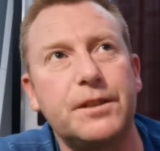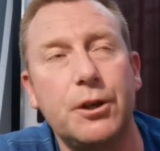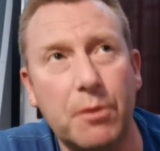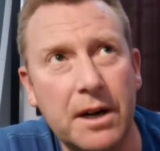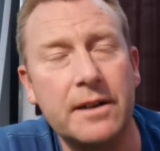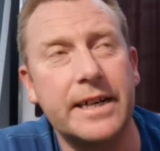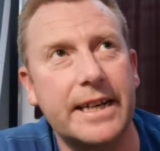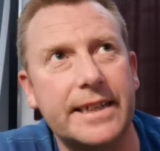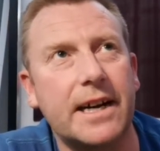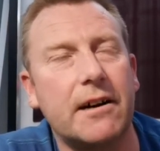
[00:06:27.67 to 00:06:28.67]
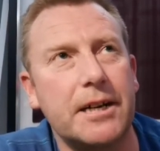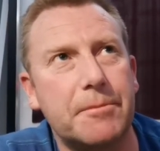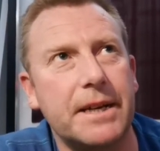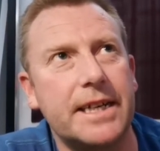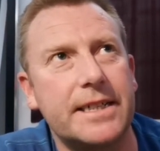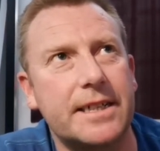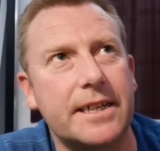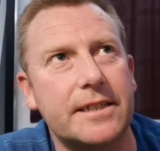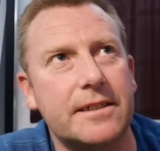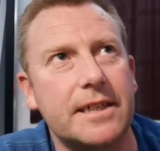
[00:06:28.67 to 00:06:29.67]
you are getting that IPA
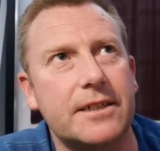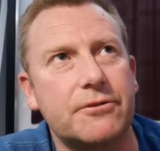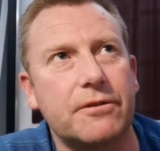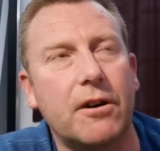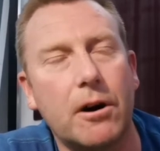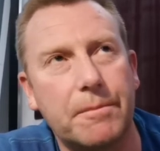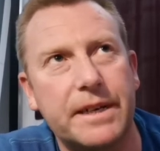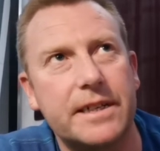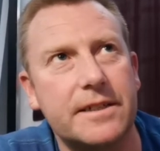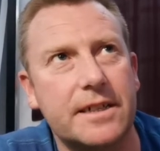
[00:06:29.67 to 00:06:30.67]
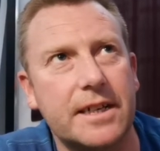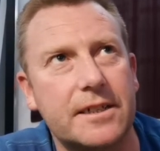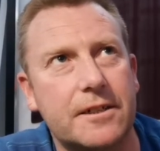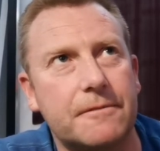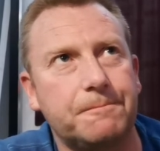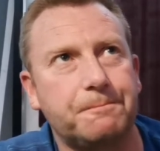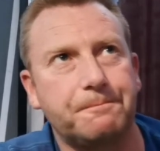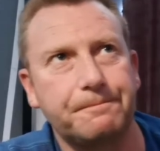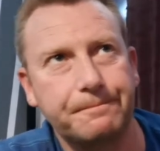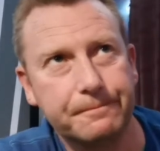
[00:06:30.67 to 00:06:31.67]
taste, that sort of hoppiness taste.
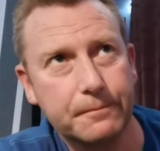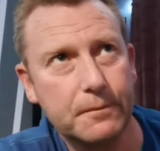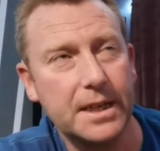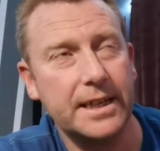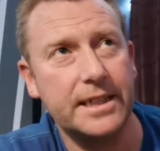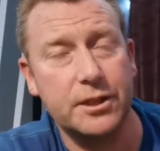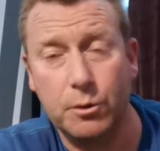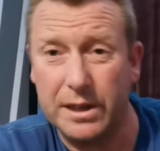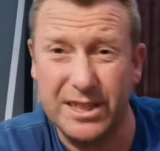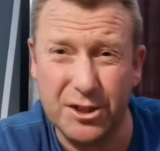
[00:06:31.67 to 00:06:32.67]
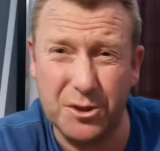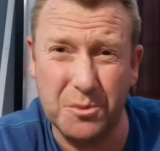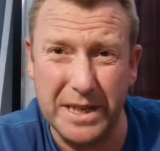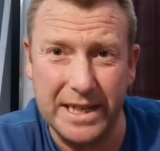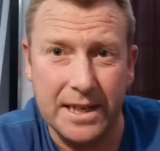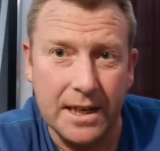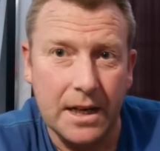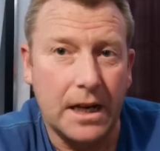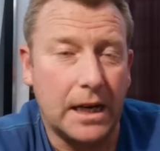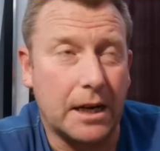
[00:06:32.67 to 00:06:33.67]
It's quite sweet.
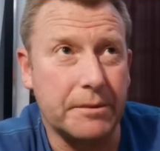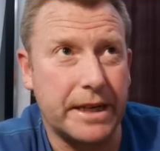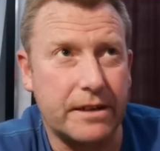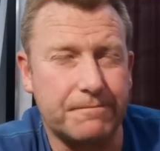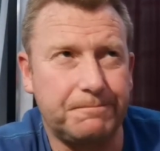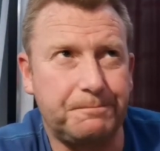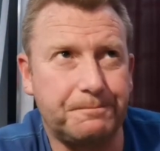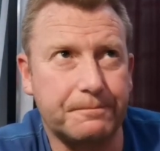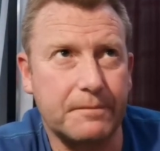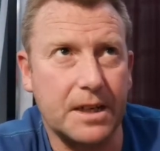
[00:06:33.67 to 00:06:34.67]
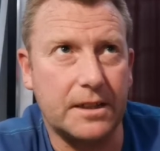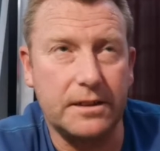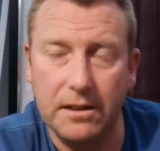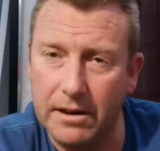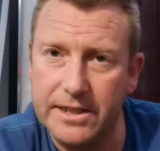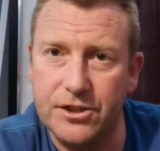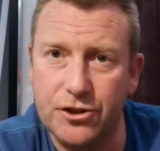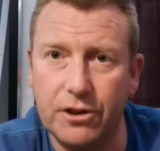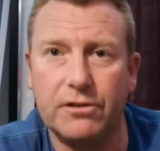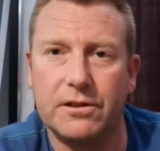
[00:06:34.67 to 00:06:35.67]
I'm getting a nice
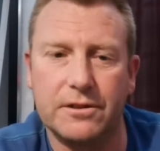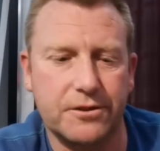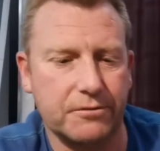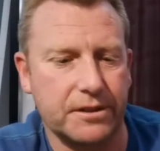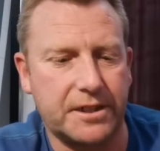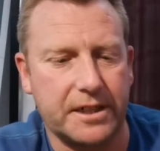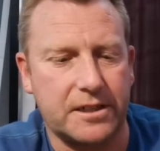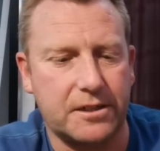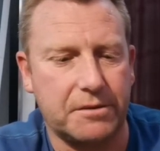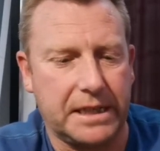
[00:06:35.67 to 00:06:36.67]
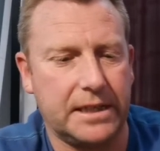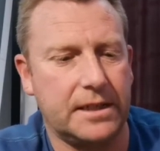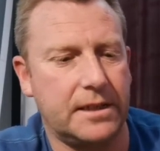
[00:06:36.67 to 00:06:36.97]
chocolate sort of taste to it.